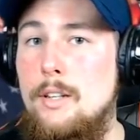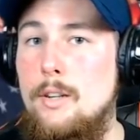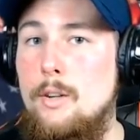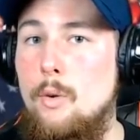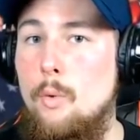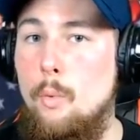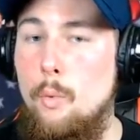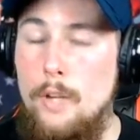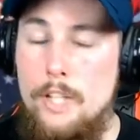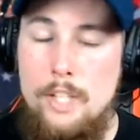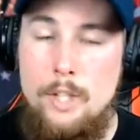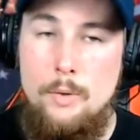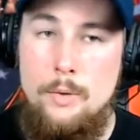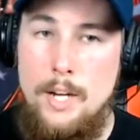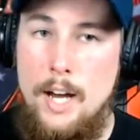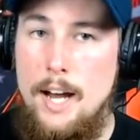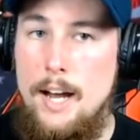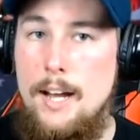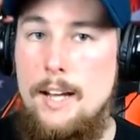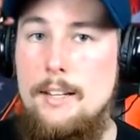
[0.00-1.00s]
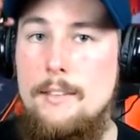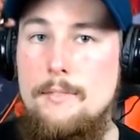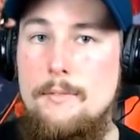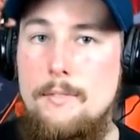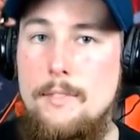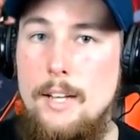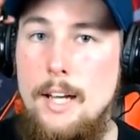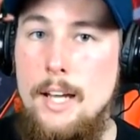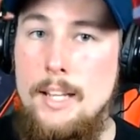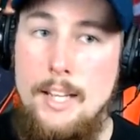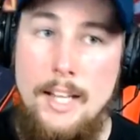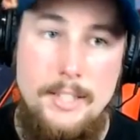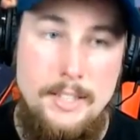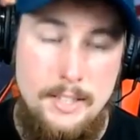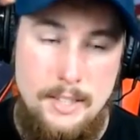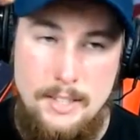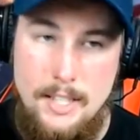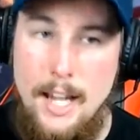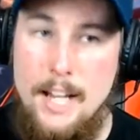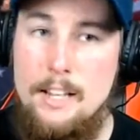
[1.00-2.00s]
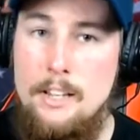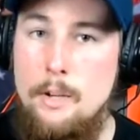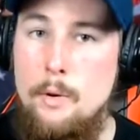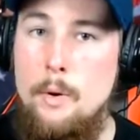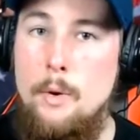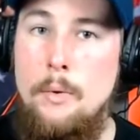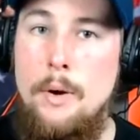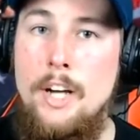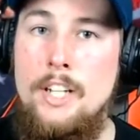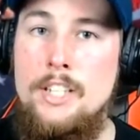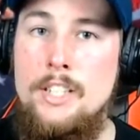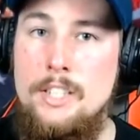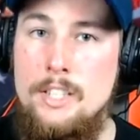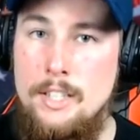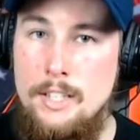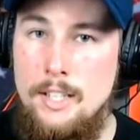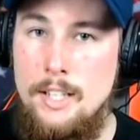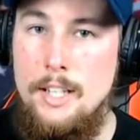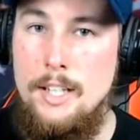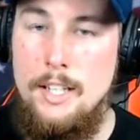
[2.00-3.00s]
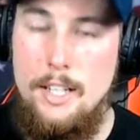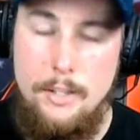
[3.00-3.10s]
when you die. And that's exactly what Washington did.